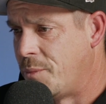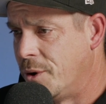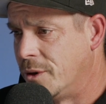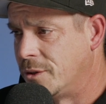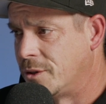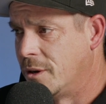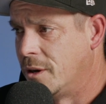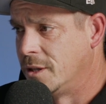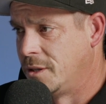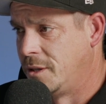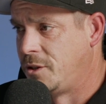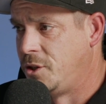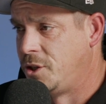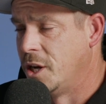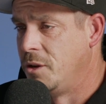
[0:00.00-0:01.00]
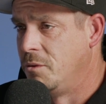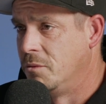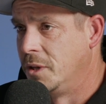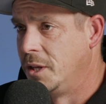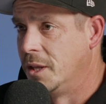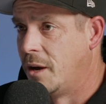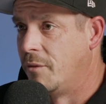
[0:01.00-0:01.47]
Berg's guys
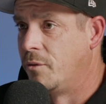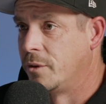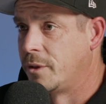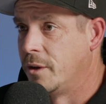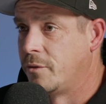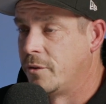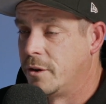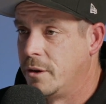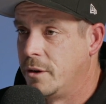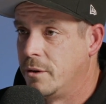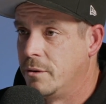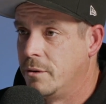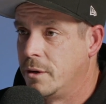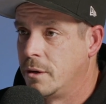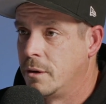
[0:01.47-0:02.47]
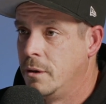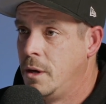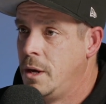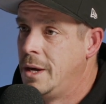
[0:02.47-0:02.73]
genuinely love what they're fucking doing.